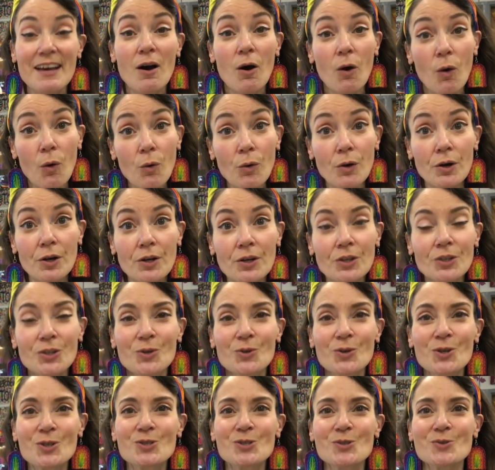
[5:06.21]
Or you
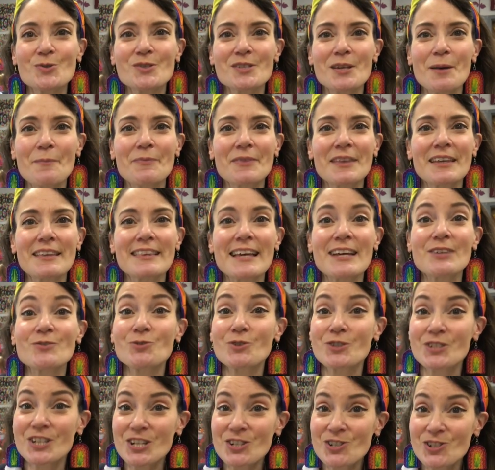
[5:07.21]
could do something that
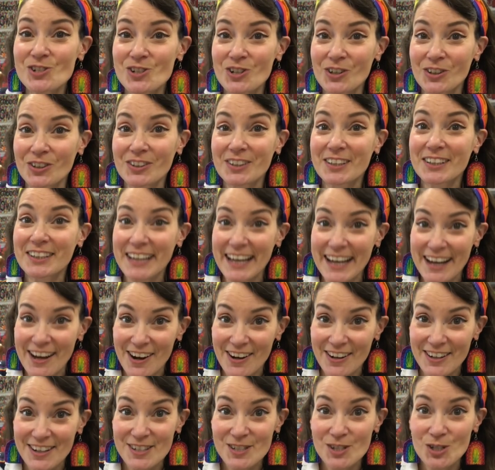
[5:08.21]
traditional clay
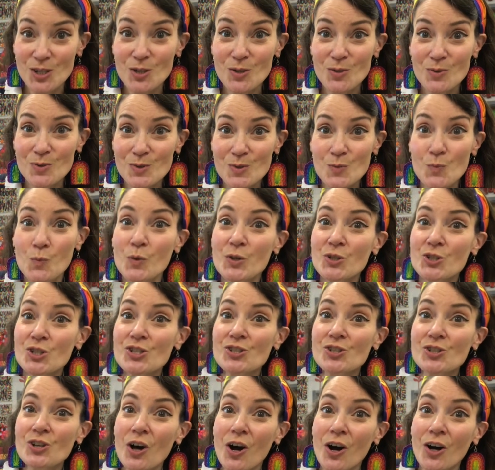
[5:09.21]
artists use, which
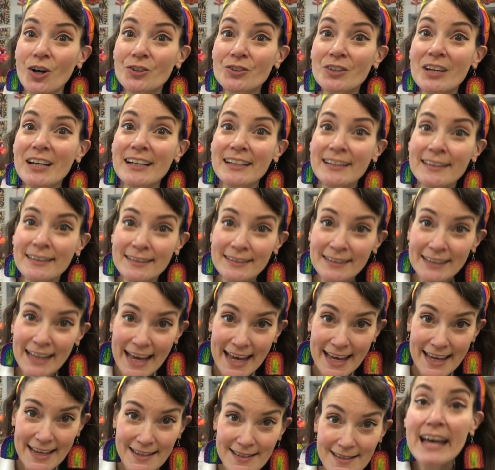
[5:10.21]
is called
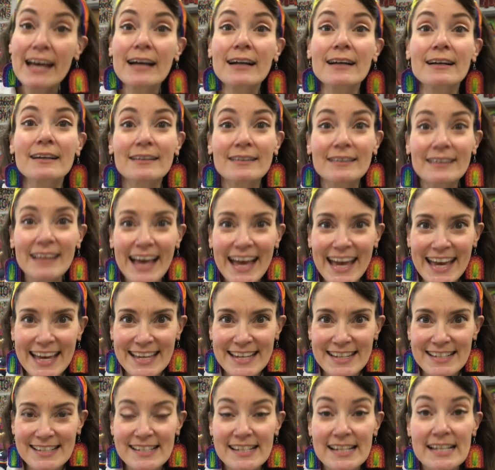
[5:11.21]
glaze.
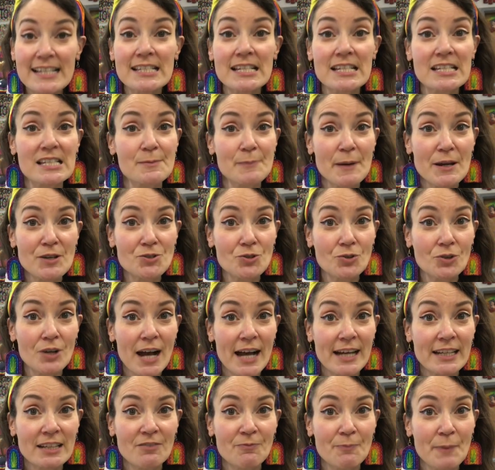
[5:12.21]
Glaze is a special
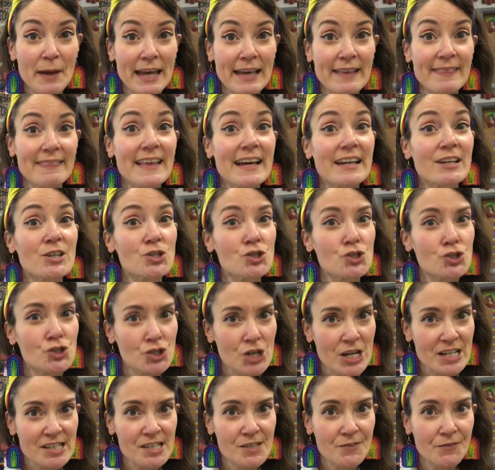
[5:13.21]
kind of paint that is
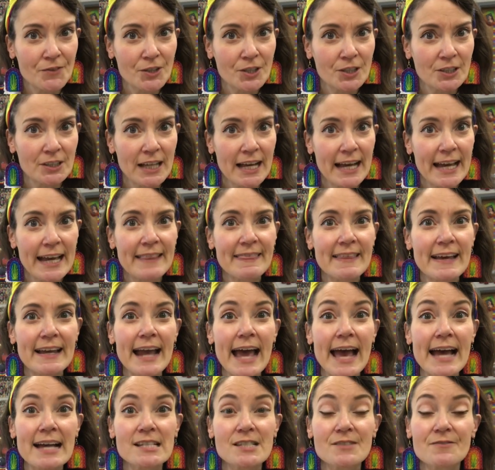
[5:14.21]
just for clay that
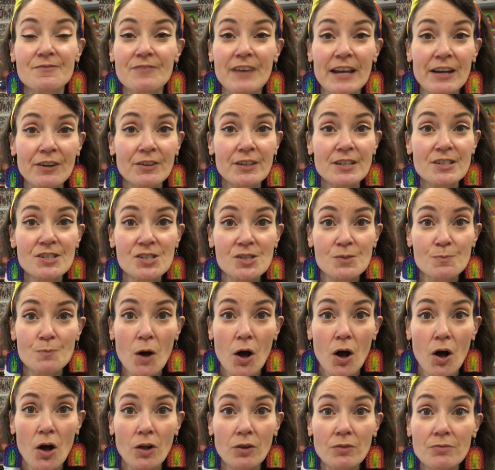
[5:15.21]
has very
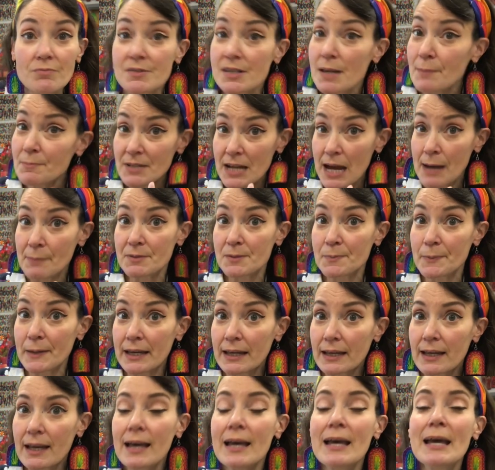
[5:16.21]
small, sometimes
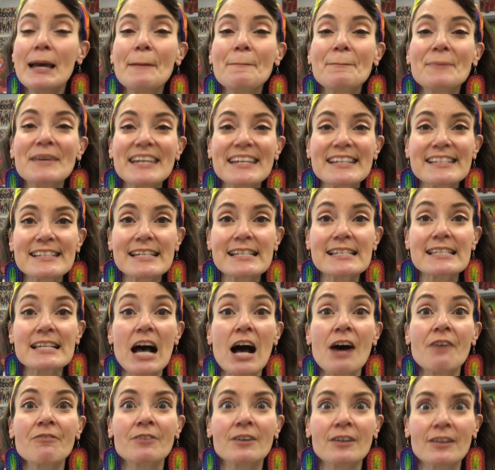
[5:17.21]
big, pieces
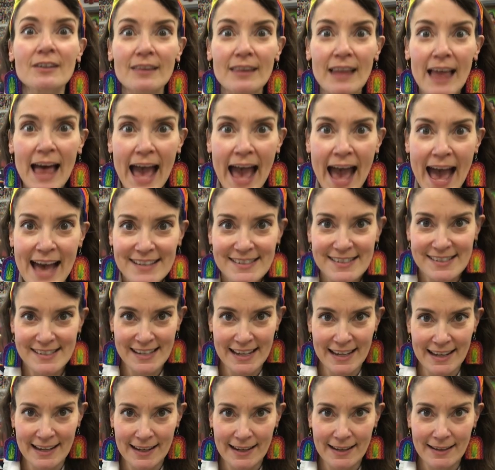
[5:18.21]
of glass
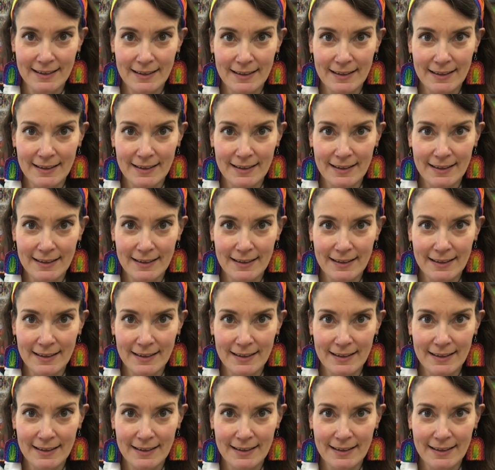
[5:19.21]
in it.